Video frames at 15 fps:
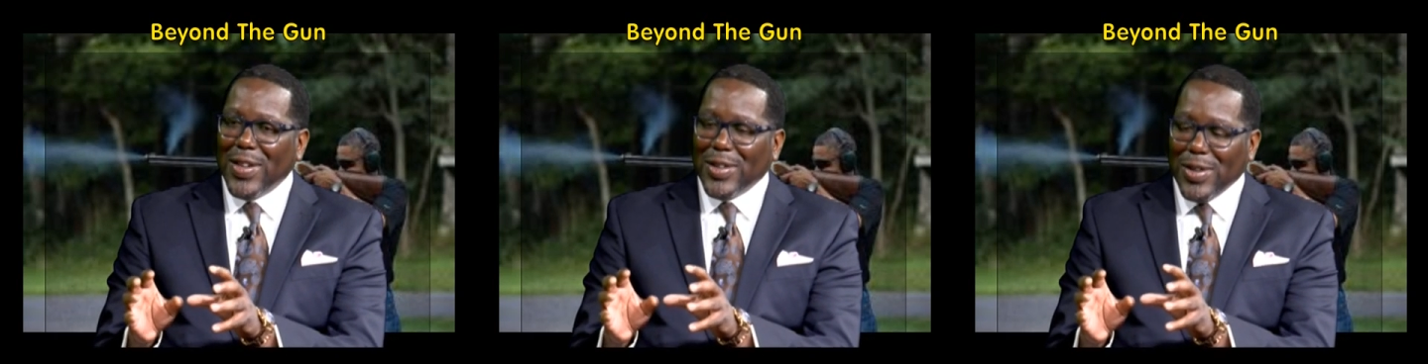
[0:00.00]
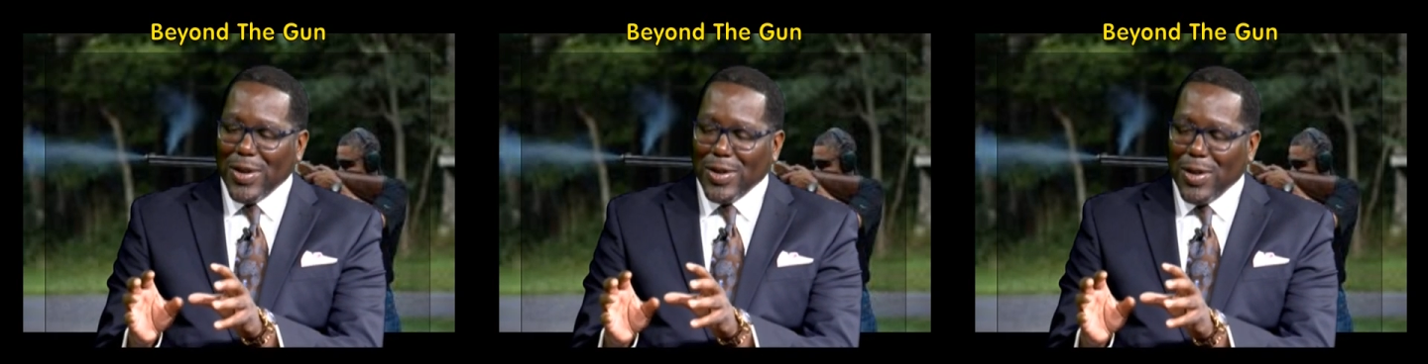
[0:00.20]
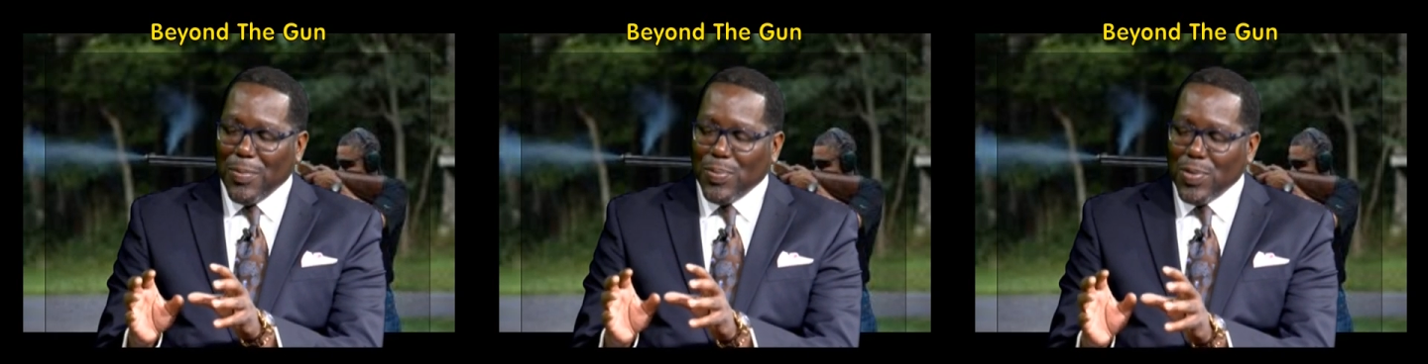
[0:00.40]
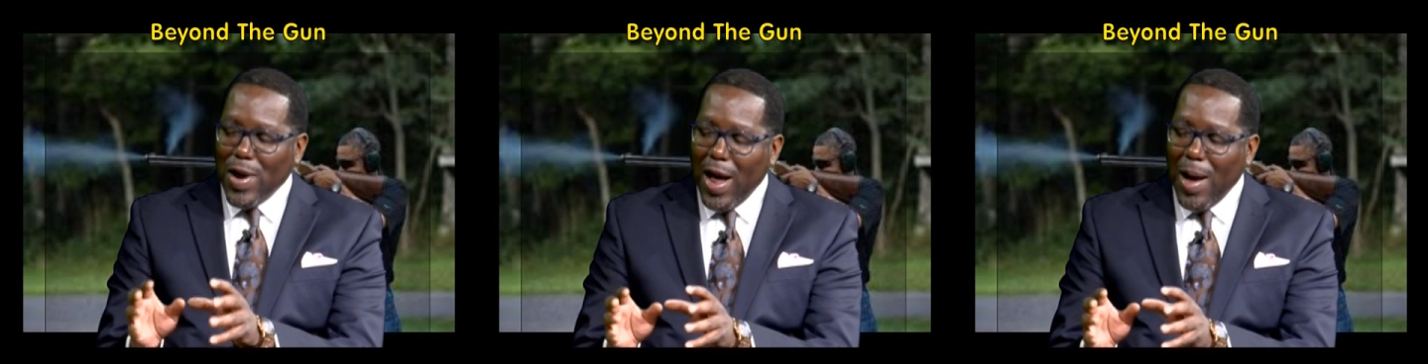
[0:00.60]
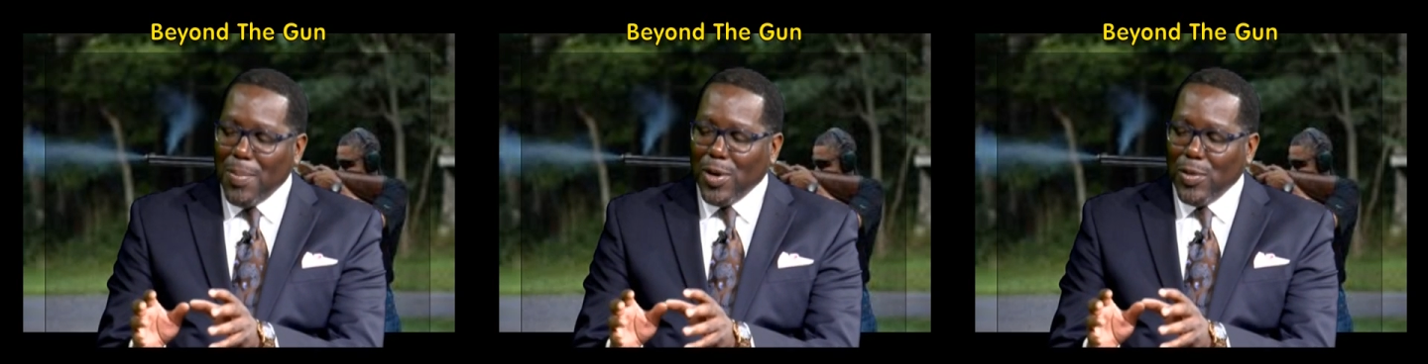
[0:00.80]
the
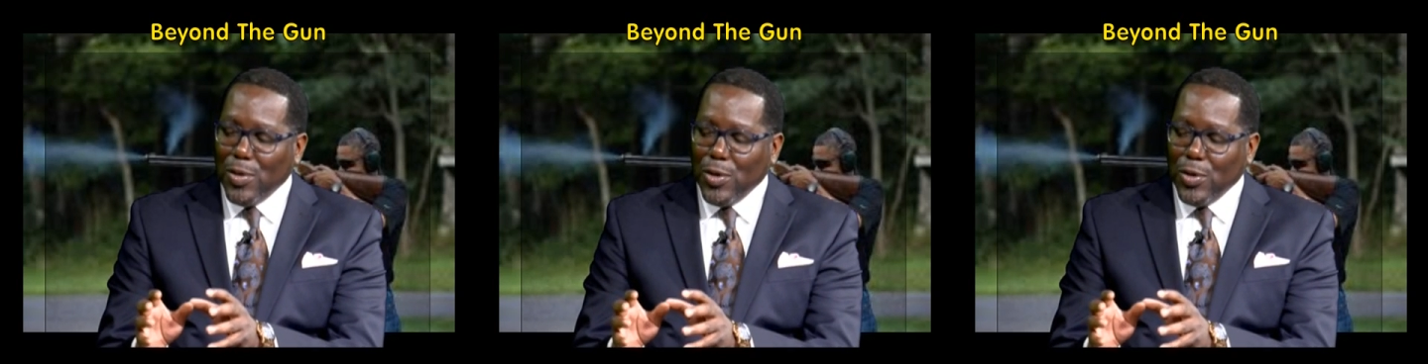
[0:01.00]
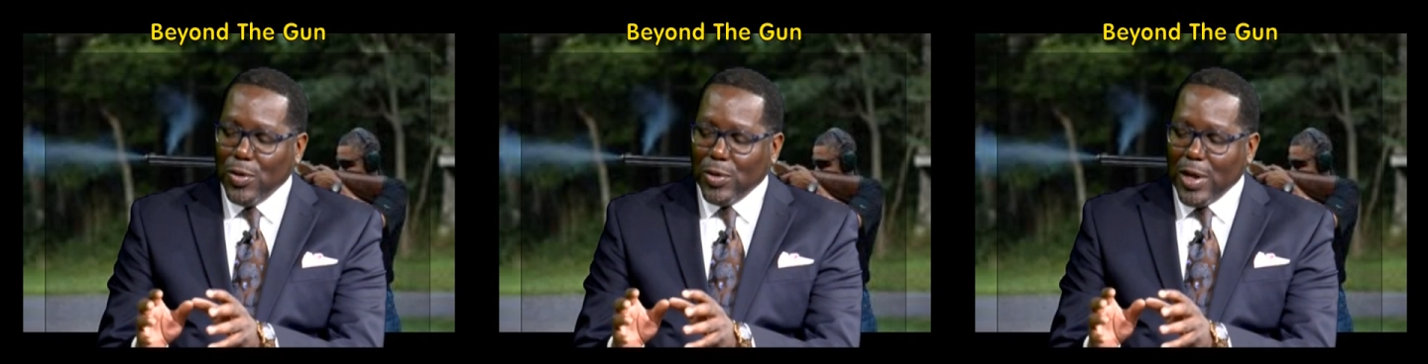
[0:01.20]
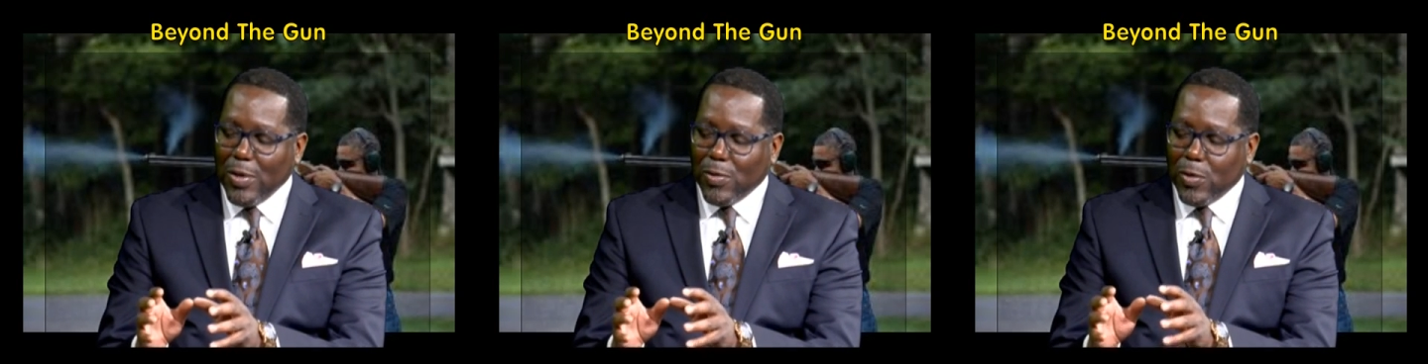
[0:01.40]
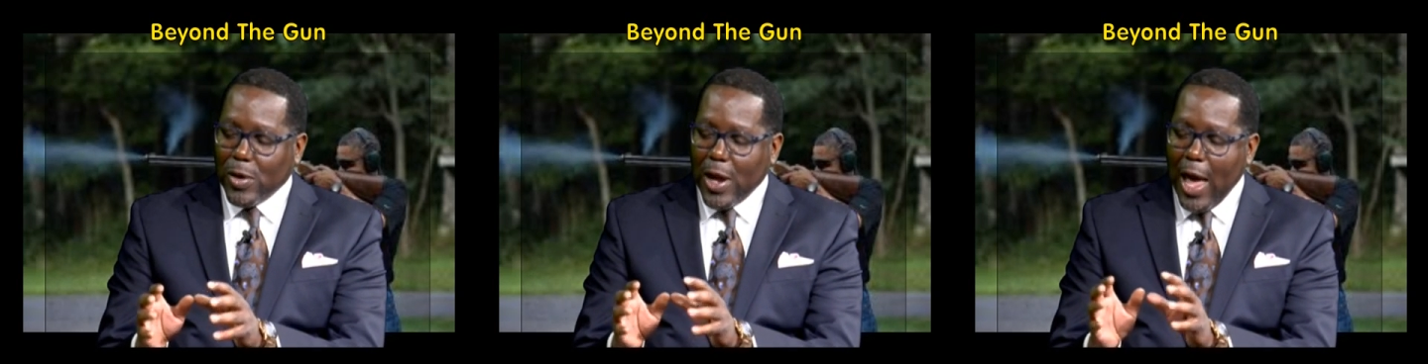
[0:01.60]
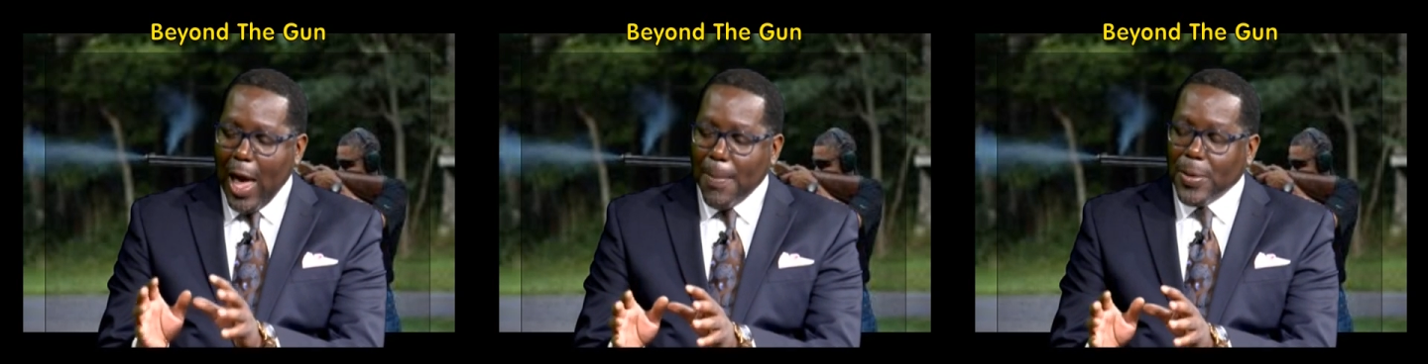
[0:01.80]
problem, Lou, what
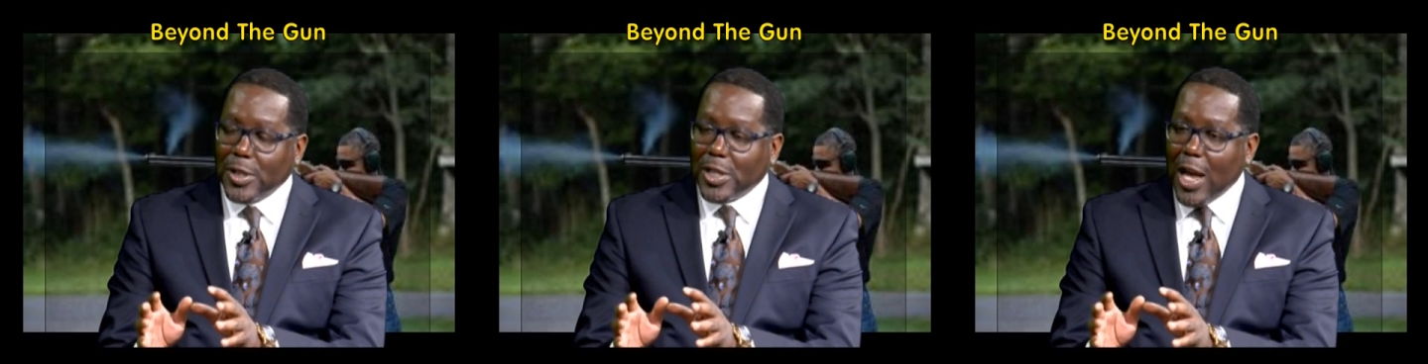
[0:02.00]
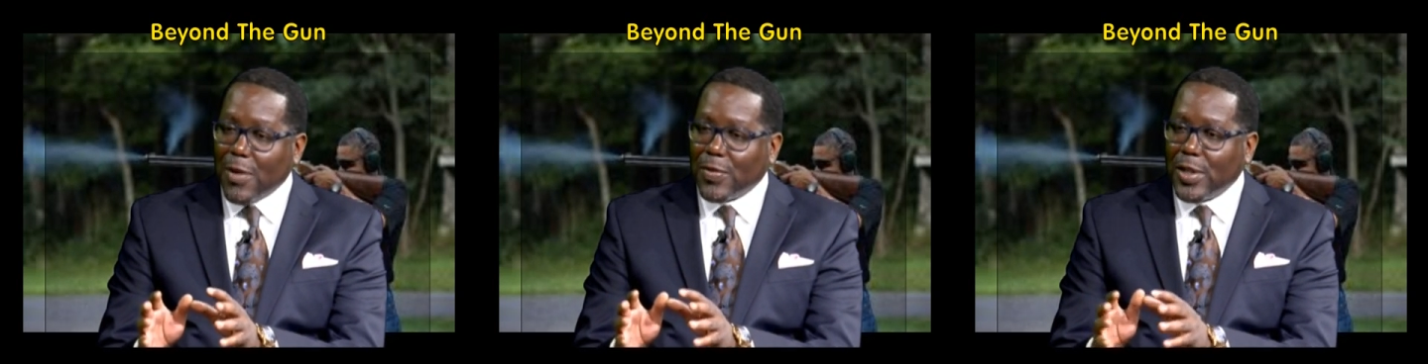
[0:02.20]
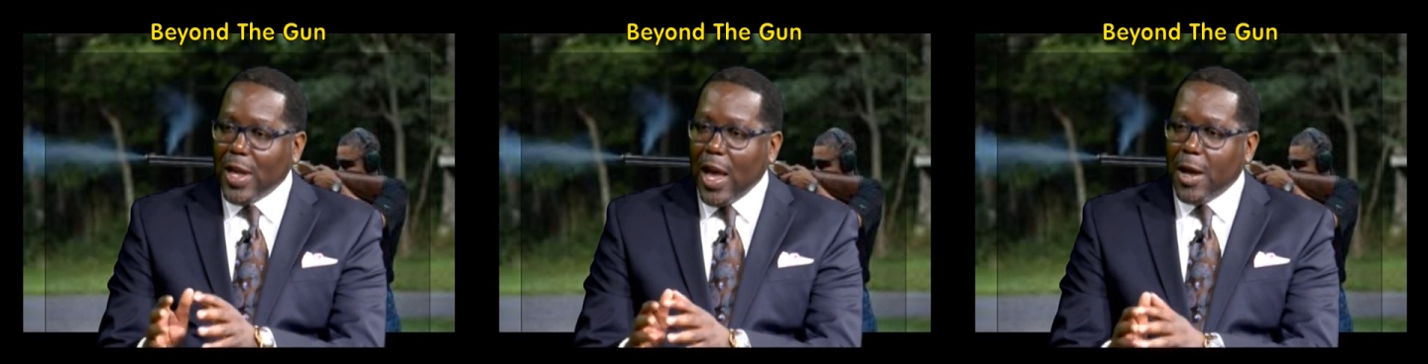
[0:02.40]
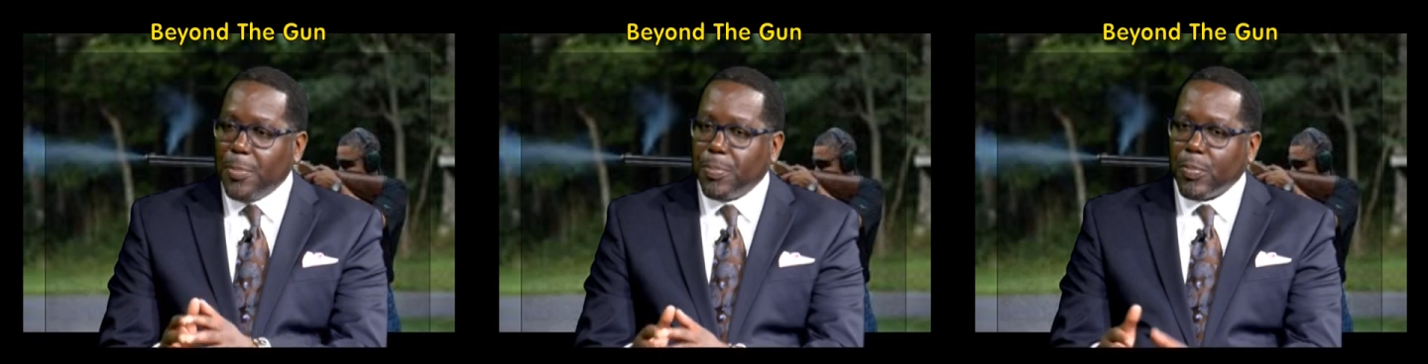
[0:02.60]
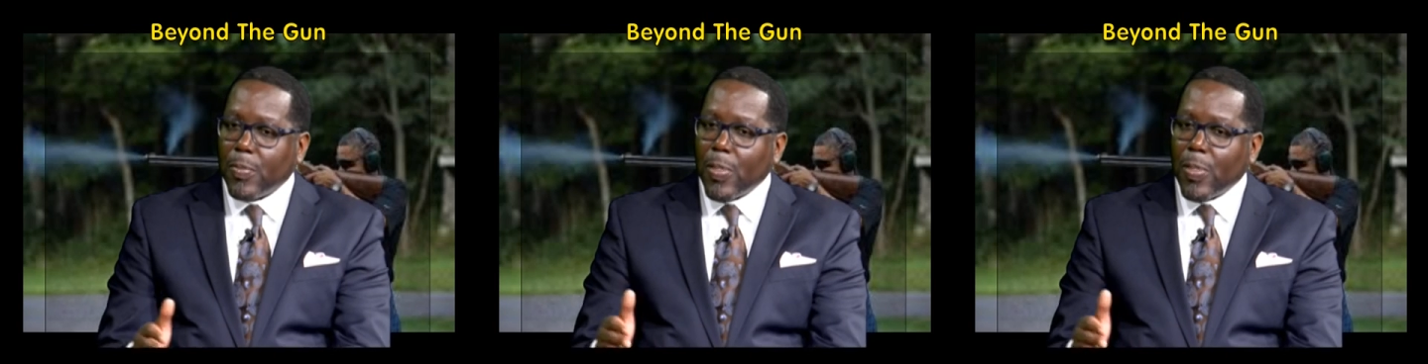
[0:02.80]
happens after that